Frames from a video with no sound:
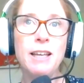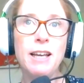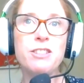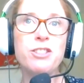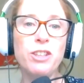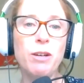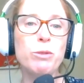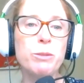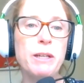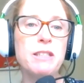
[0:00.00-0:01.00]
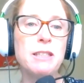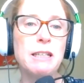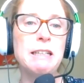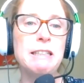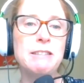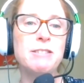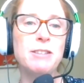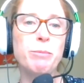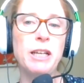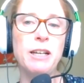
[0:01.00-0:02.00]
so that was basically
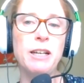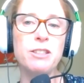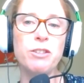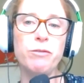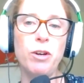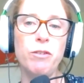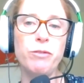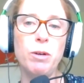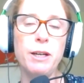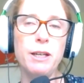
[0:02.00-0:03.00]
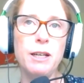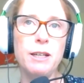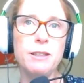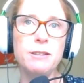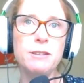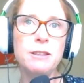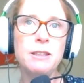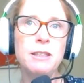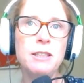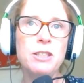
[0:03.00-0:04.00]
the beginnings of my
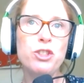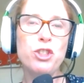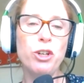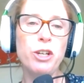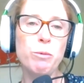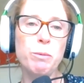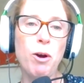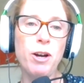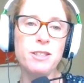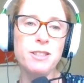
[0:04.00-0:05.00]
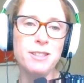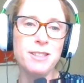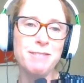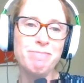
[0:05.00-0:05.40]
journey with Parkinson's.